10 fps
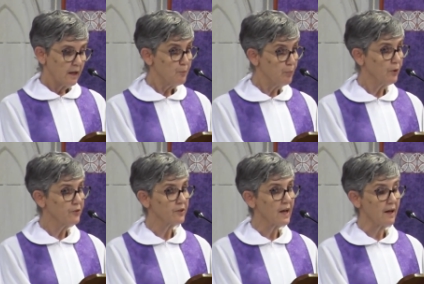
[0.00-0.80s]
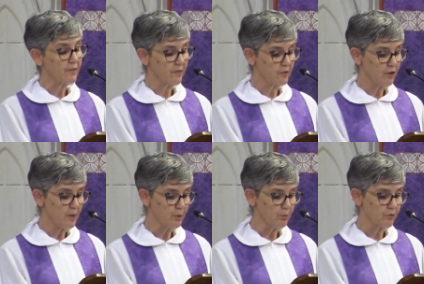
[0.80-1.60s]
He pointed out that the
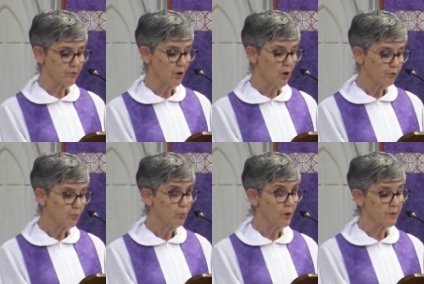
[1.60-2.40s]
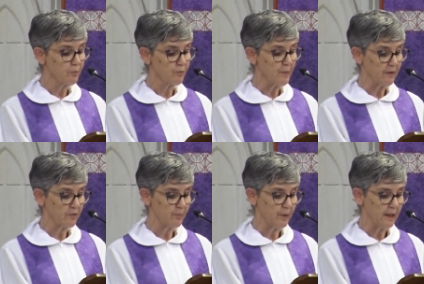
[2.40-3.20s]
temple was not what it was
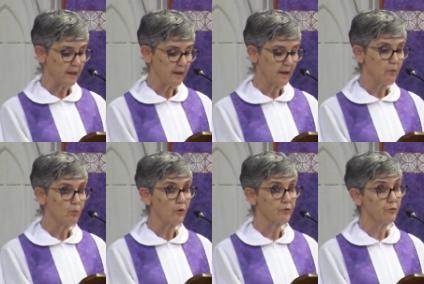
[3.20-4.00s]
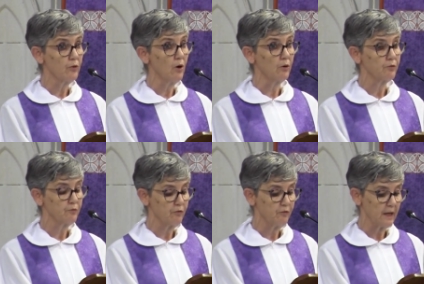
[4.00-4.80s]
meant to be. It was not
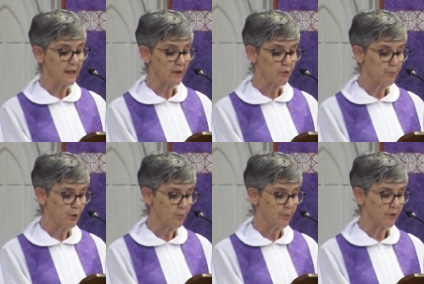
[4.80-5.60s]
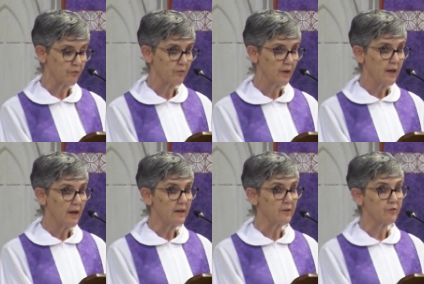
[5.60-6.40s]
fulfilling its purpose,
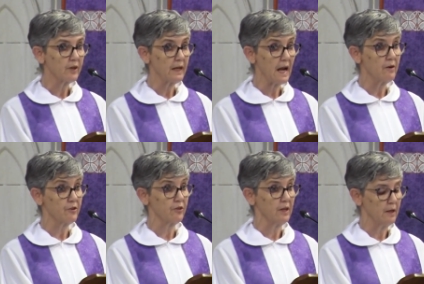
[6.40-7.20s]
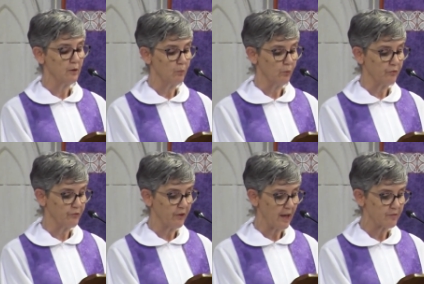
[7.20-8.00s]
and his clarity
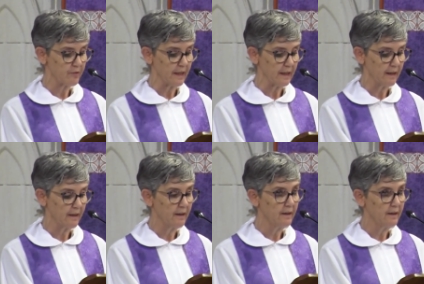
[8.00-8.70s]
was dazzling.